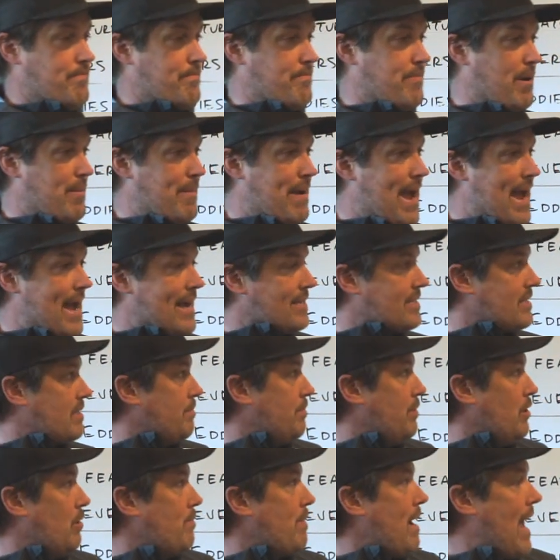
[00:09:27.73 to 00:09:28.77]
the mast to
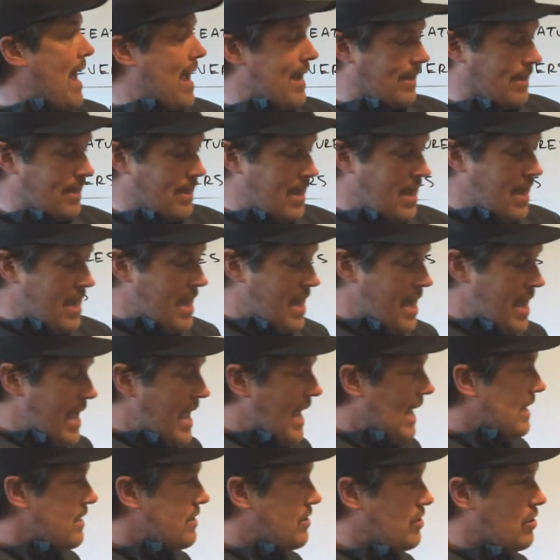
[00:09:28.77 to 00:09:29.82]
pull back.
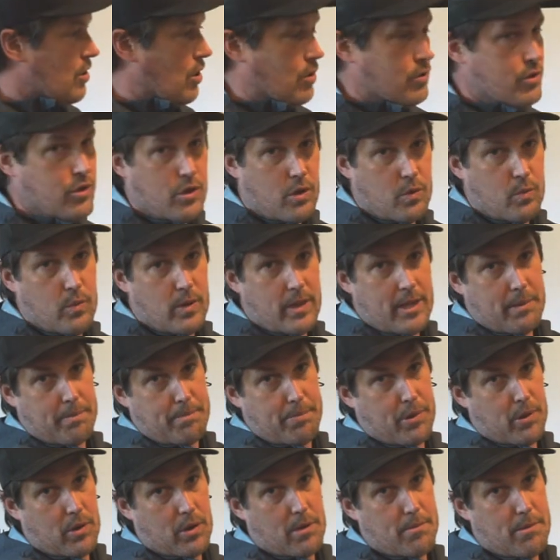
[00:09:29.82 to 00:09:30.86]
And so you can really
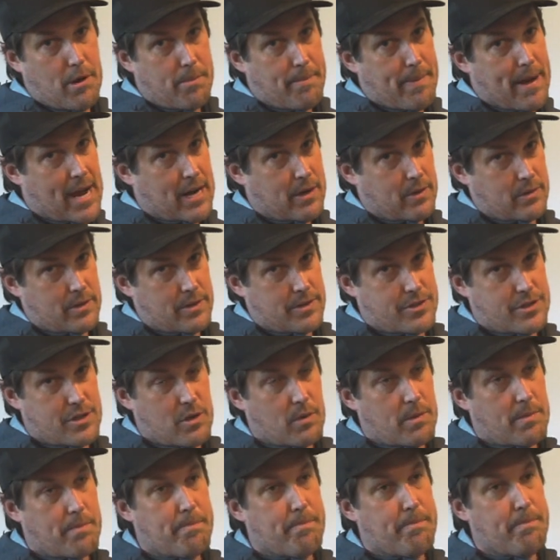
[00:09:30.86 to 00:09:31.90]
pull a boat backwards. So
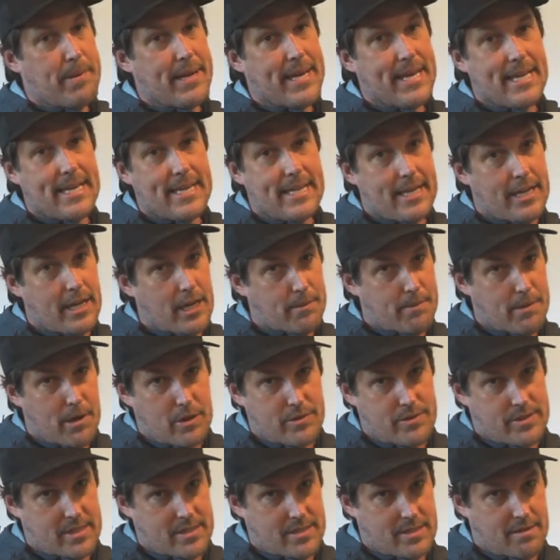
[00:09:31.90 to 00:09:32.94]
with big gear
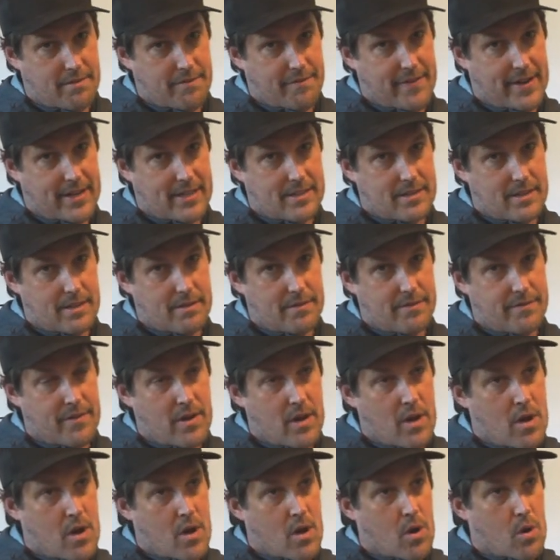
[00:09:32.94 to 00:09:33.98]
boats, this is effective,
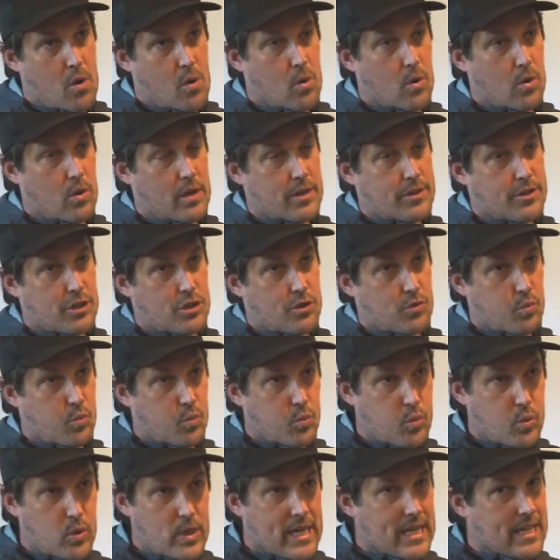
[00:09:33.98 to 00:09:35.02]
or on just
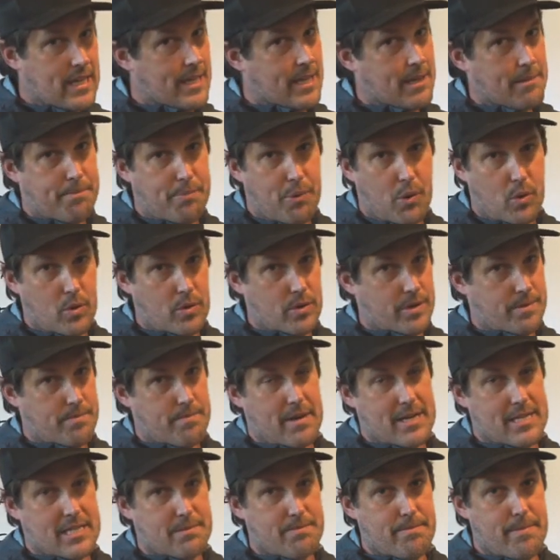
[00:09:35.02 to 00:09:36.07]
really important
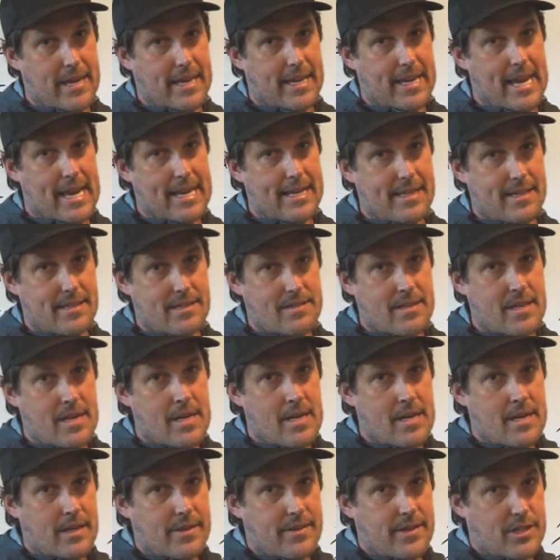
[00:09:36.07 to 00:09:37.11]
must-make eddies,
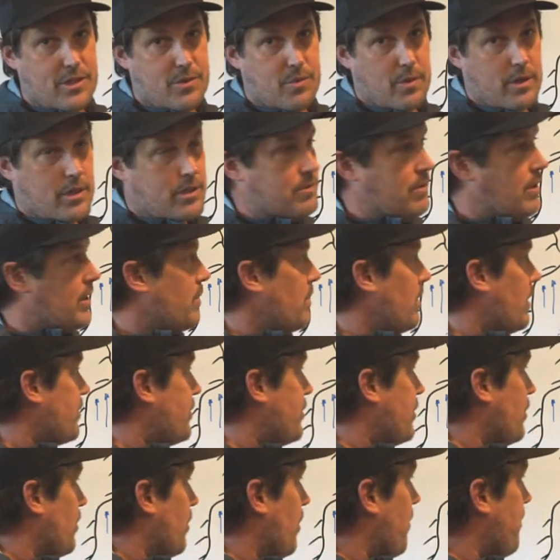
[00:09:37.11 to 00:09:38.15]
this works really well
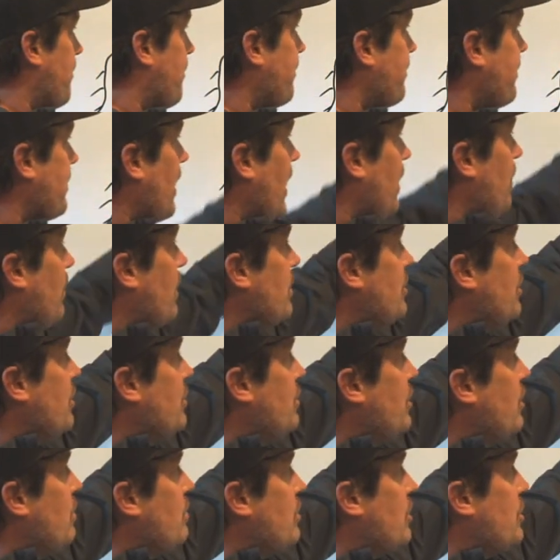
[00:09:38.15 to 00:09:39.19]
too. And what you
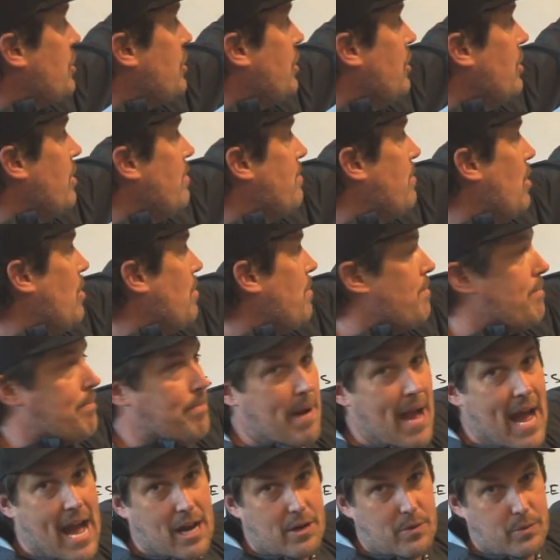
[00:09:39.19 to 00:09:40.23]
do is you turn the boat
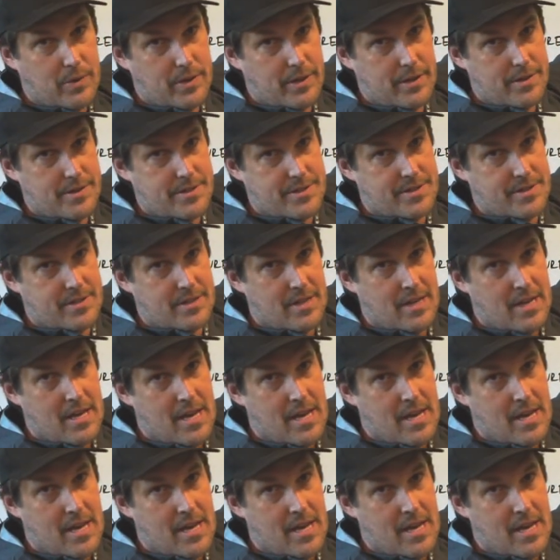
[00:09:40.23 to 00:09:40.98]
backwards